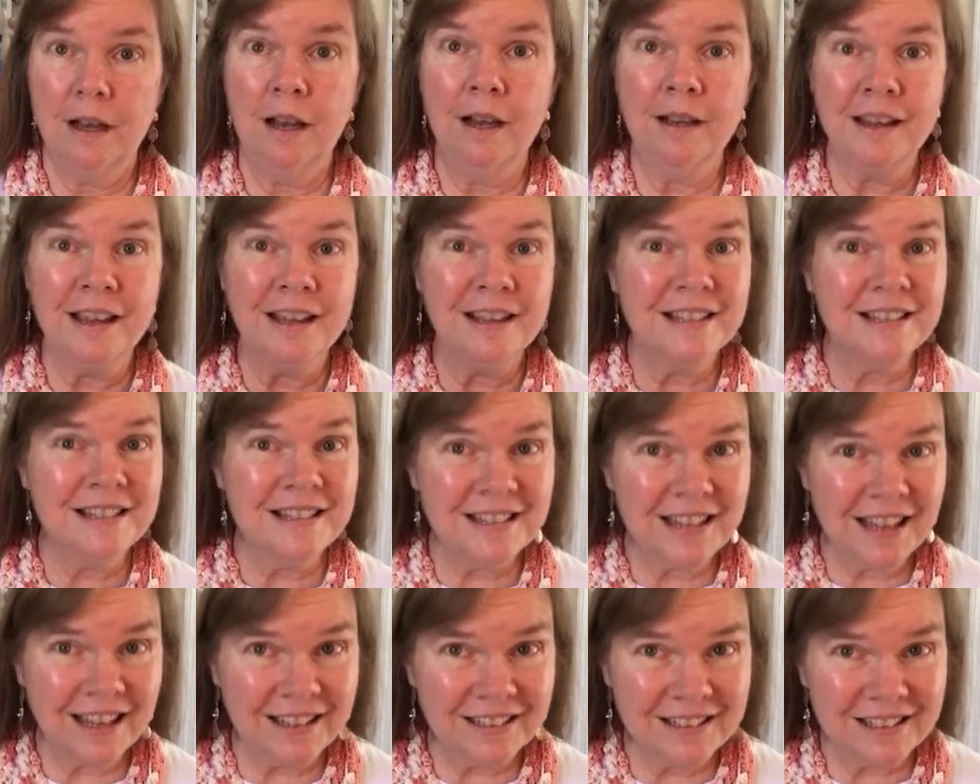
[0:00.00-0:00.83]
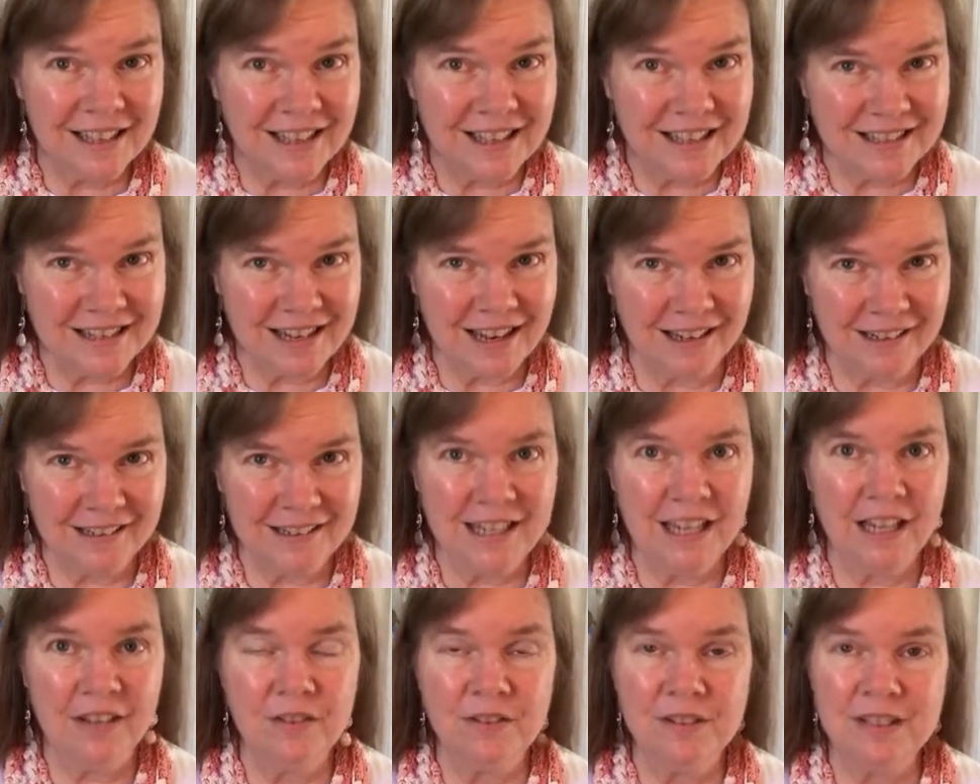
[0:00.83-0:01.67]
A cassette
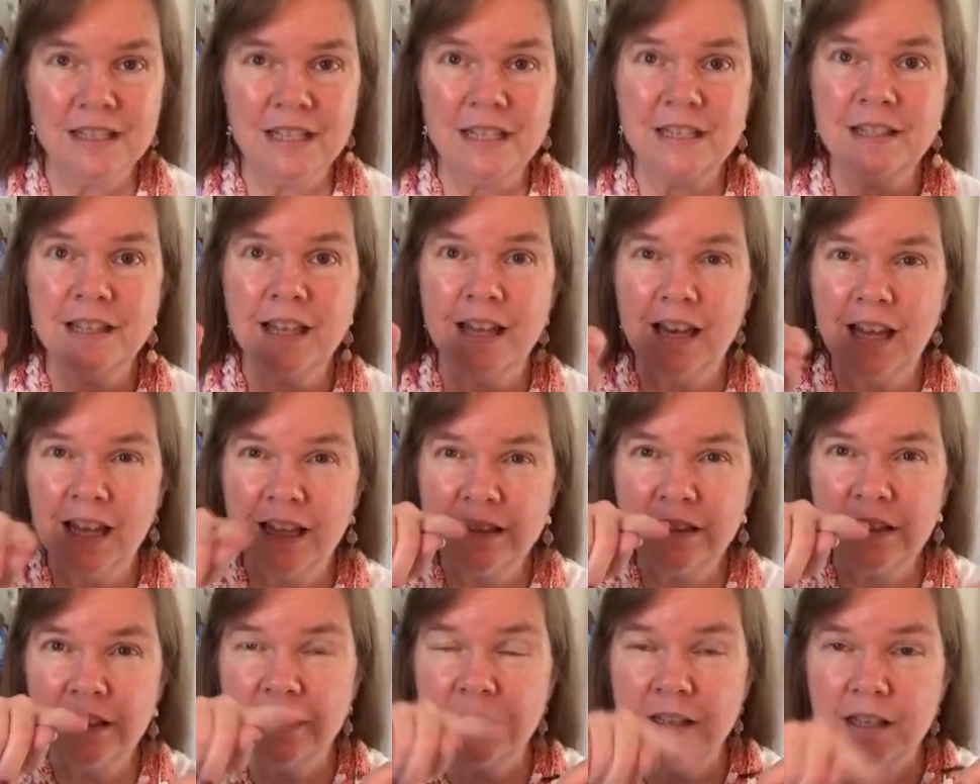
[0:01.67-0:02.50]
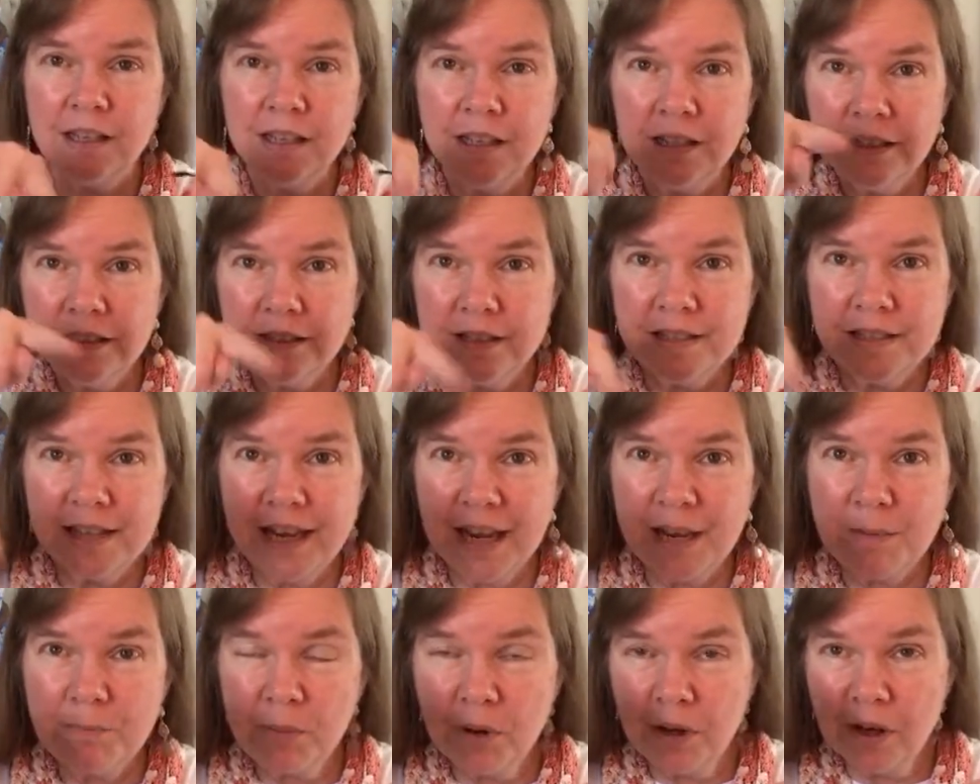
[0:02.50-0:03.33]
deck. Yeah, those things that had the
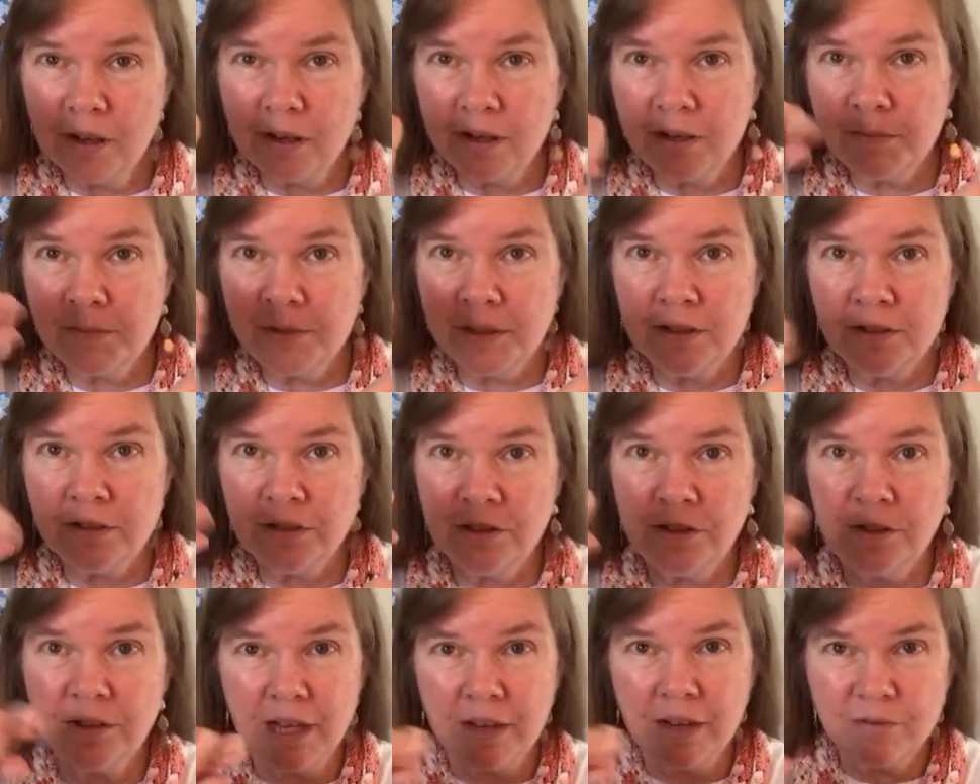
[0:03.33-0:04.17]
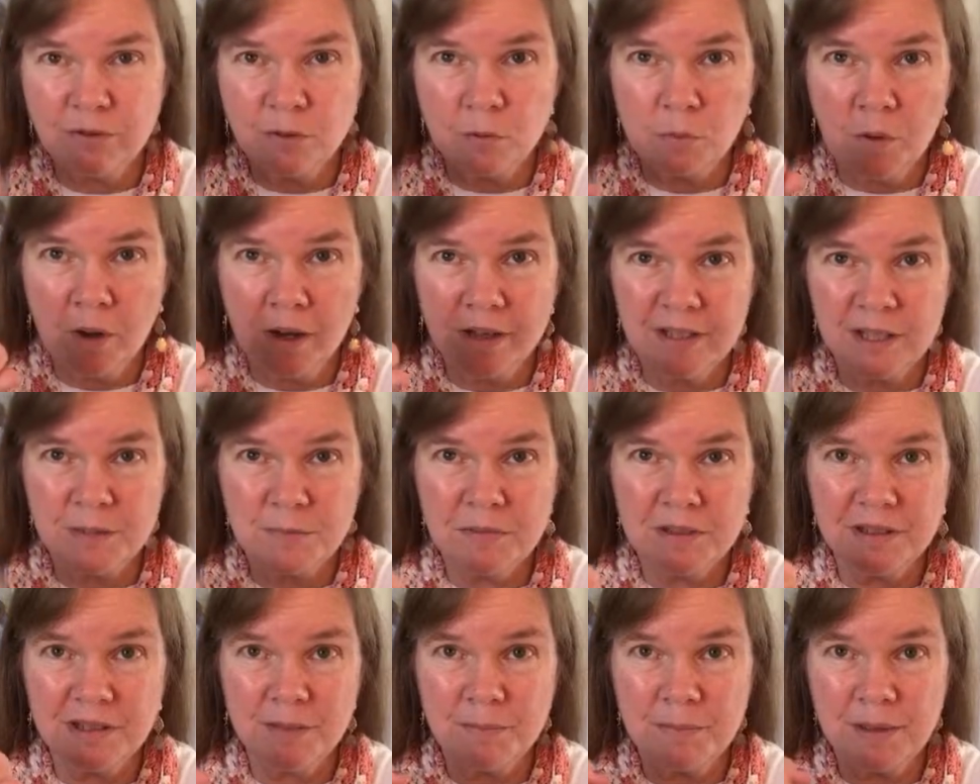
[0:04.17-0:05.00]
tape on them, and you'd have to wind
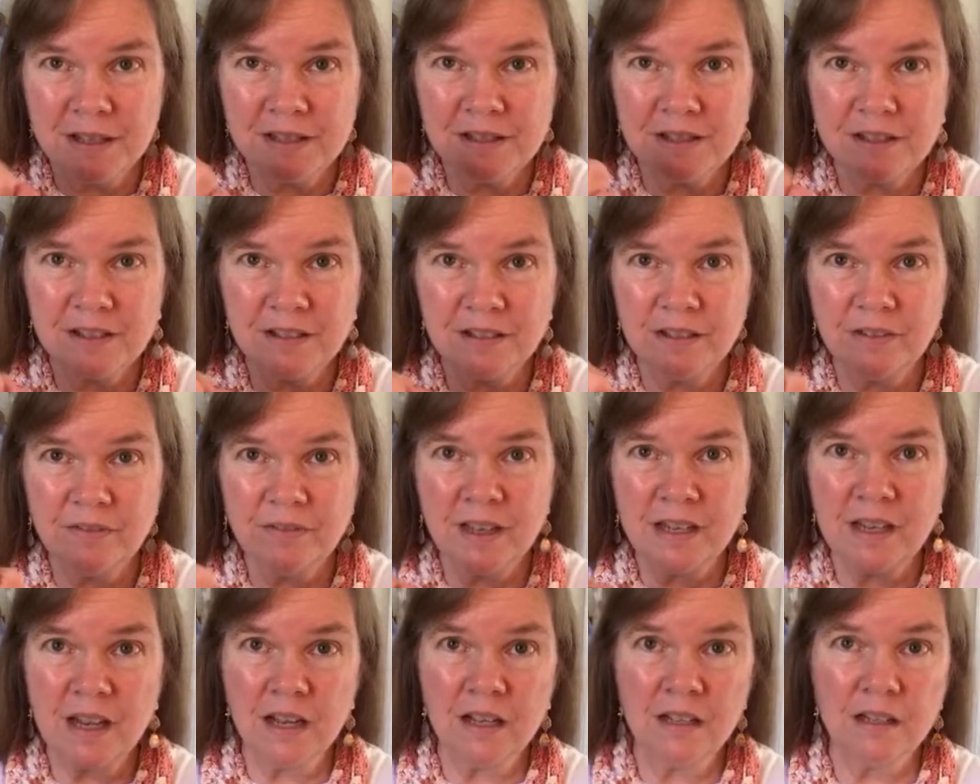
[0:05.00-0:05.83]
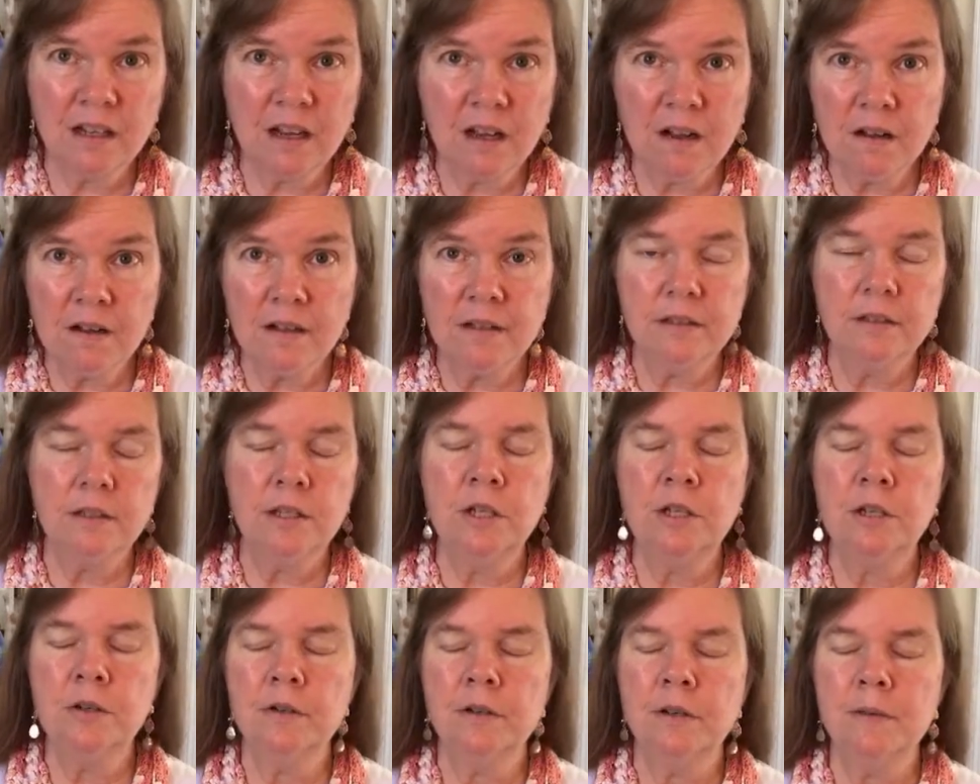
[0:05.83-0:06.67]
them with the pencil if they got caught,
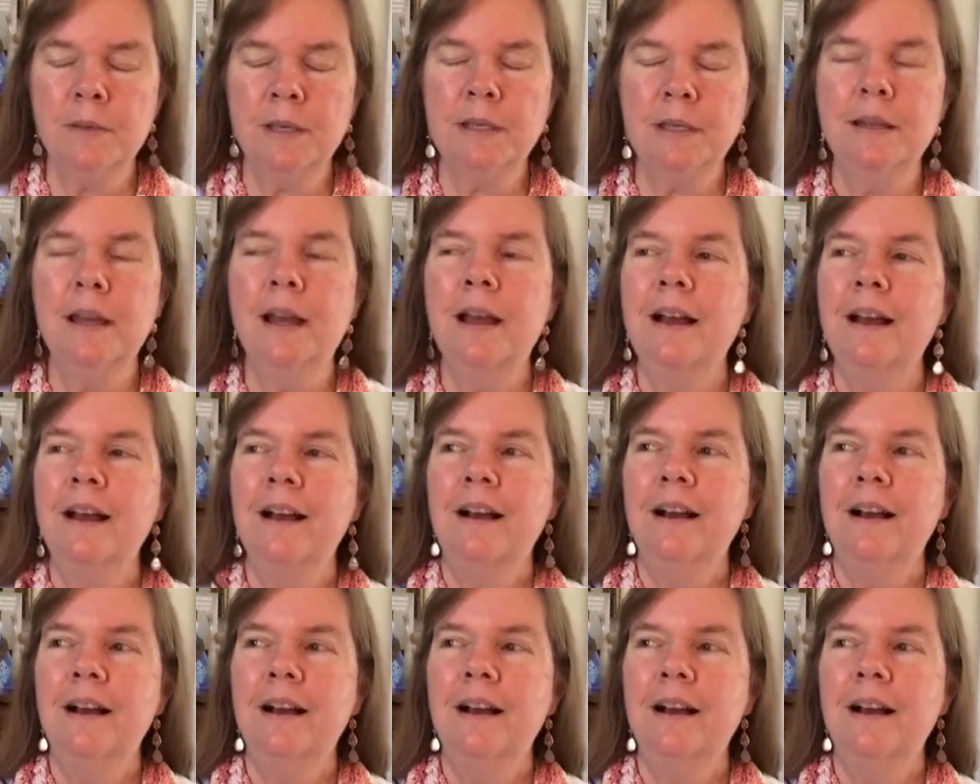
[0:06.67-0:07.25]
you know what I mean?